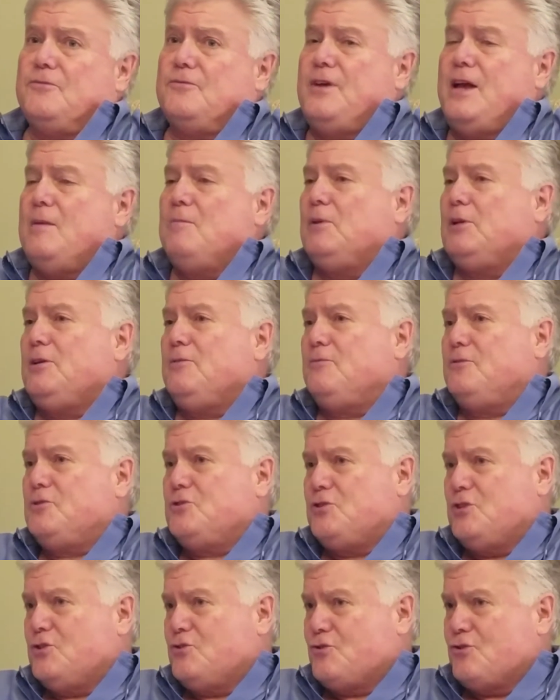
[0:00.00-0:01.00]
family
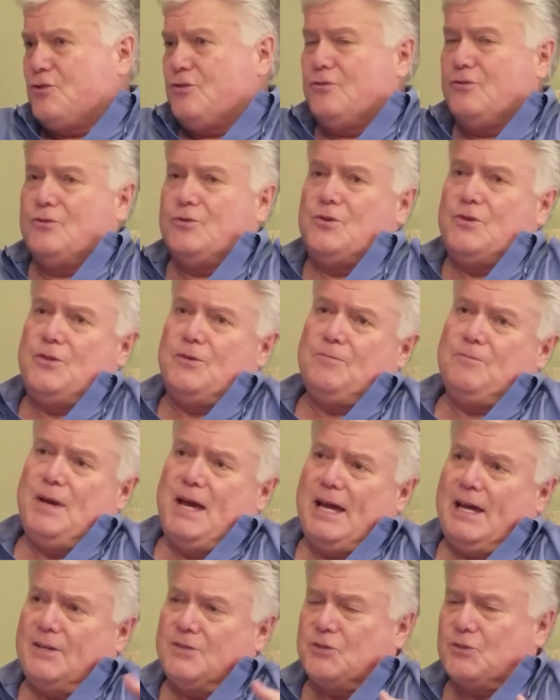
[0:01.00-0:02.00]
physician or the
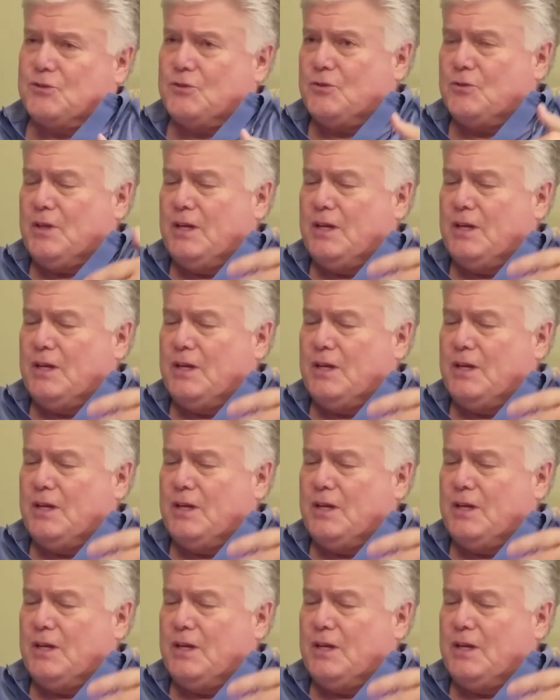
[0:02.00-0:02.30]
pastor.